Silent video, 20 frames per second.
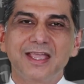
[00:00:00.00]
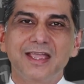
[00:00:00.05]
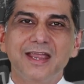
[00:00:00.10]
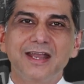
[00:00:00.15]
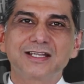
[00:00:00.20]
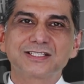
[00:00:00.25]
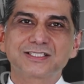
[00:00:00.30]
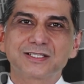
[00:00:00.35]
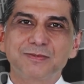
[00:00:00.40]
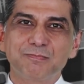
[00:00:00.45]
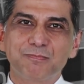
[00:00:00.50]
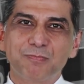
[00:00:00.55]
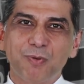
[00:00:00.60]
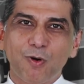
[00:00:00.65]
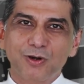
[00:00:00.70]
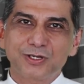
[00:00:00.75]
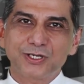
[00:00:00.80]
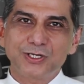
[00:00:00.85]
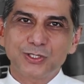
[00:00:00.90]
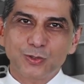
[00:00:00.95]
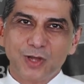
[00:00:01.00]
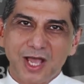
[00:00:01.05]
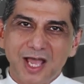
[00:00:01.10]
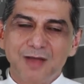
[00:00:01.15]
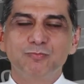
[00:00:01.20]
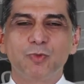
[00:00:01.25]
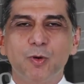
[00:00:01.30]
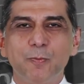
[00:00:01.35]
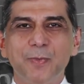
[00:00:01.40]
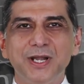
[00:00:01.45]
It is important to have
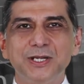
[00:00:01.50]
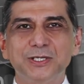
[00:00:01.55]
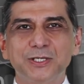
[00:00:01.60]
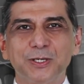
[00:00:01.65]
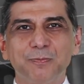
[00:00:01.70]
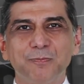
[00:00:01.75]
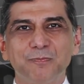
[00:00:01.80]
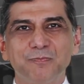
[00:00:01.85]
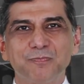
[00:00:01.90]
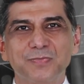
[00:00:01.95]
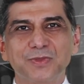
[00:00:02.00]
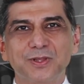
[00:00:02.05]
momentum.